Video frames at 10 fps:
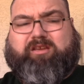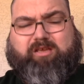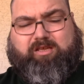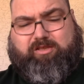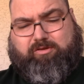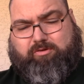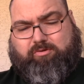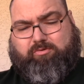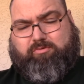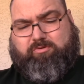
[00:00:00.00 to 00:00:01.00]
and
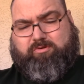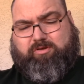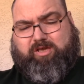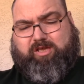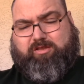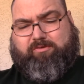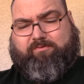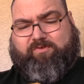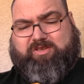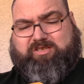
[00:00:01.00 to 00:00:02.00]
you and you
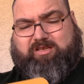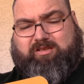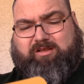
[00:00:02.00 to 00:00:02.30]
visit